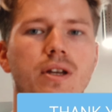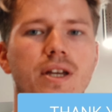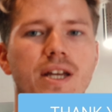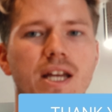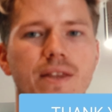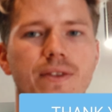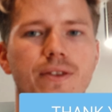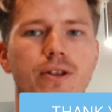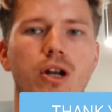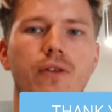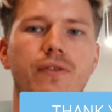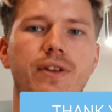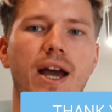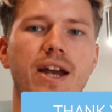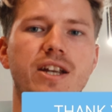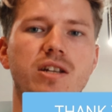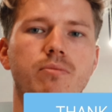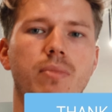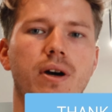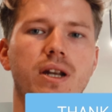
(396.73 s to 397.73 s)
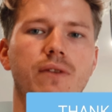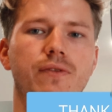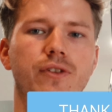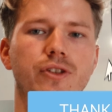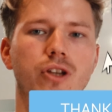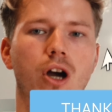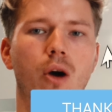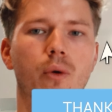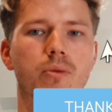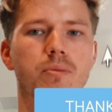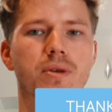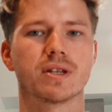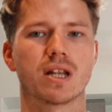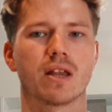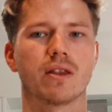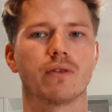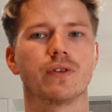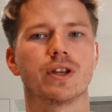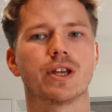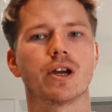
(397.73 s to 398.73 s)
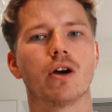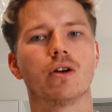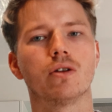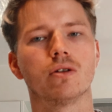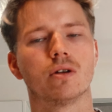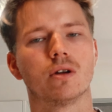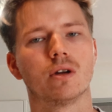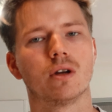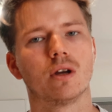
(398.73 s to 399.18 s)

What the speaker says: hit the notification button if you don't want to miss another video,